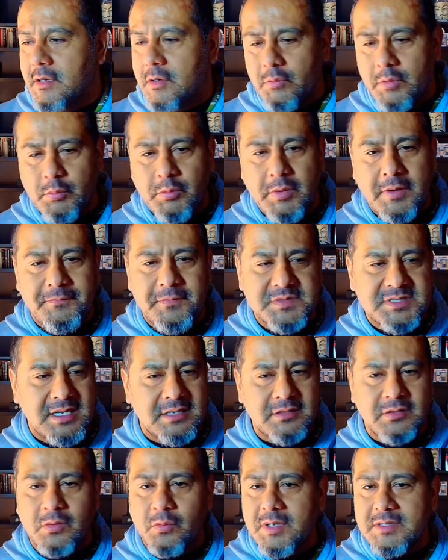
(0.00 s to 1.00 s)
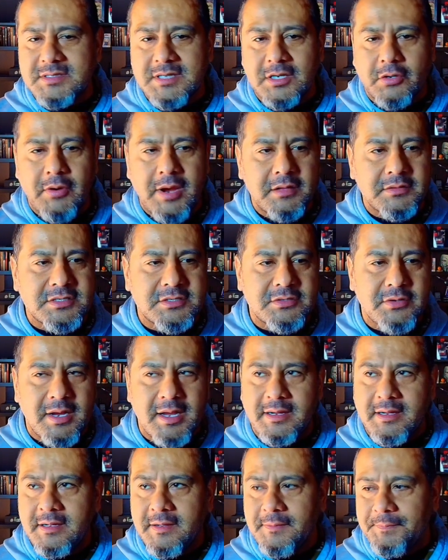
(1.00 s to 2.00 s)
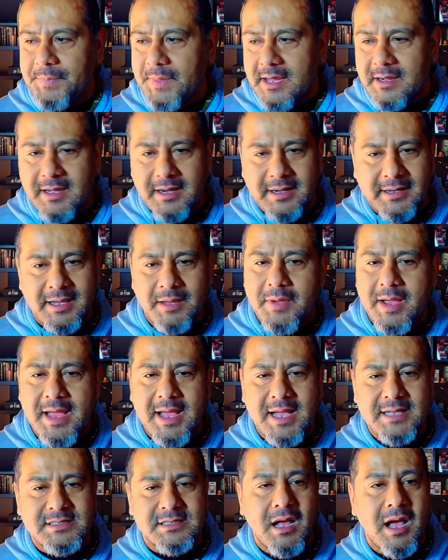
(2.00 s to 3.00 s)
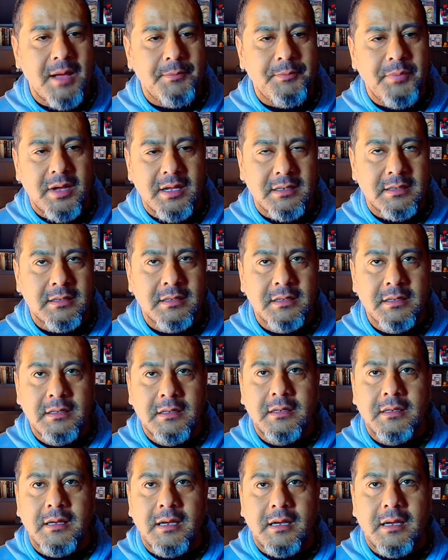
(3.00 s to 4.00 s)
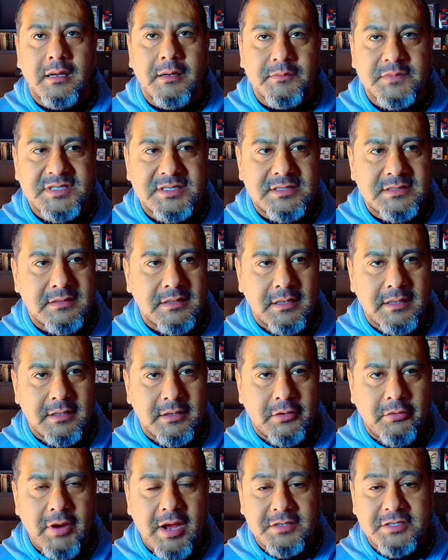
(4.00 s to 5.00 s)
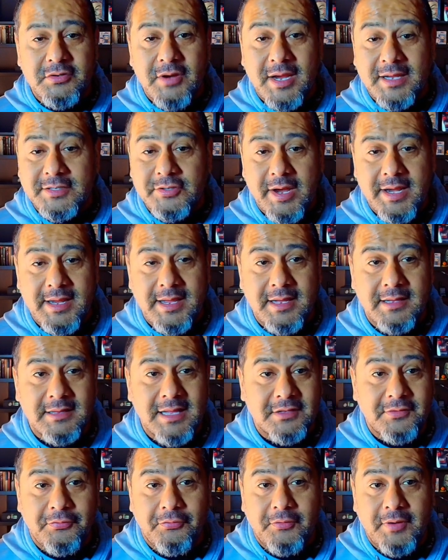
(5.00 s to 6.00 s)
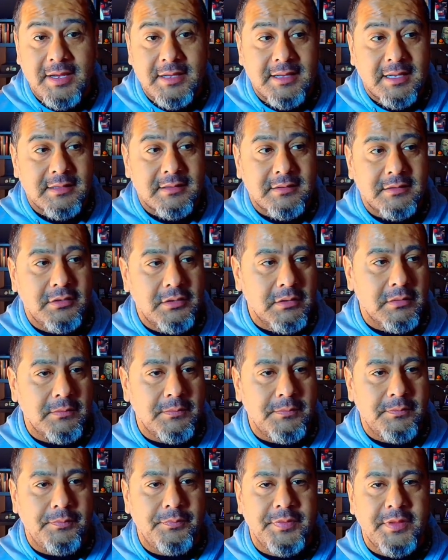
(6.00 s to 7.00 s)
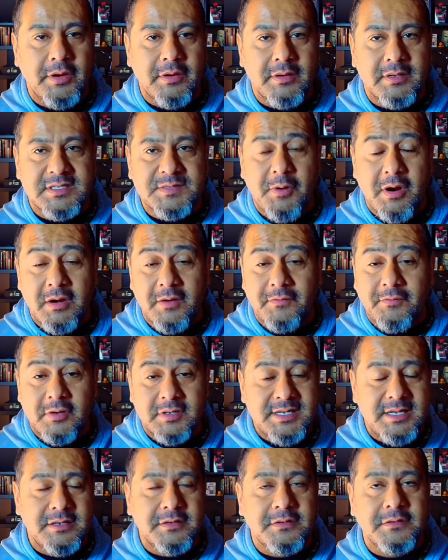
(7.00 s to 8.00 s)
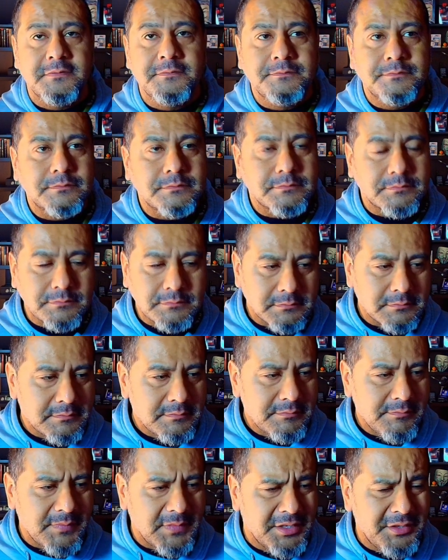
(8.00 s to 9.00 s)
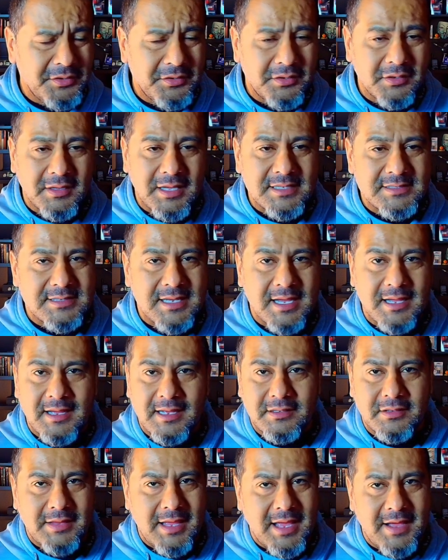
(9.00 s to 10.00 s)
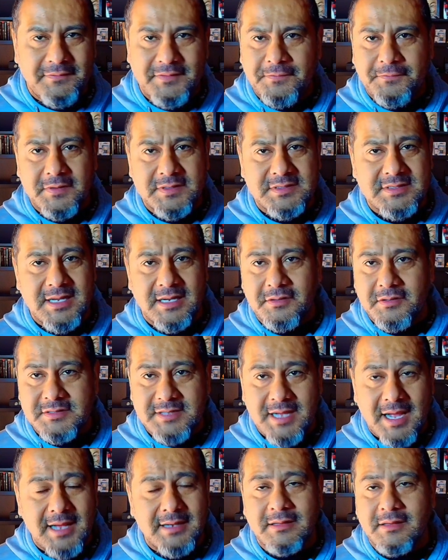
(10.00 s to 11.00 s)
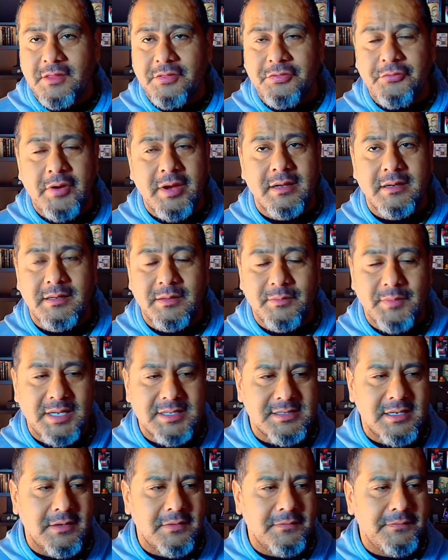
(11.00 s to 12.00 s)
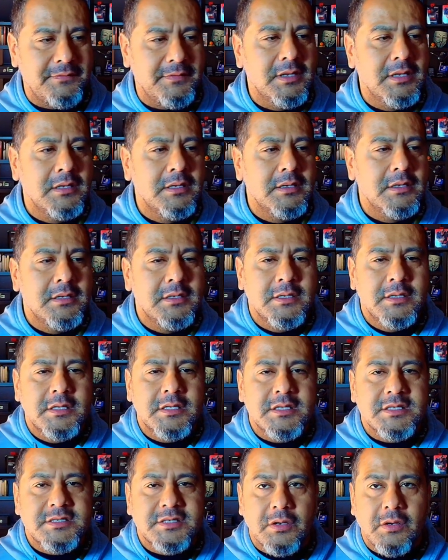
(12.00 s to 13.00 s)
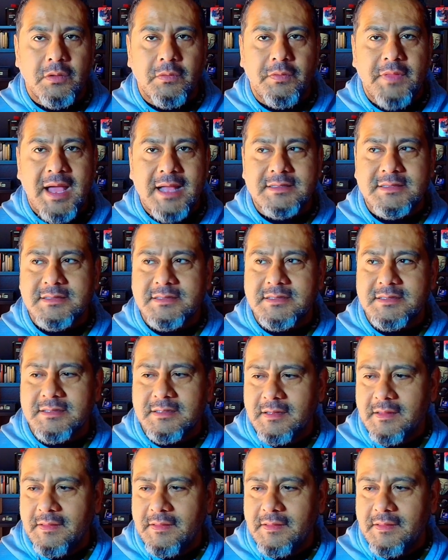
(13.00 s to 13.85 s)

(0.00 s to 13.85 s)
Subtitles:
We went from SentinelOne to CrowdStrike. I got to get my ass and hop on CrowdStrike training. That's free. That, you know, there, it's part of our deal. Utilize that. They have different sectors. I did the threat hunting myself. So that's,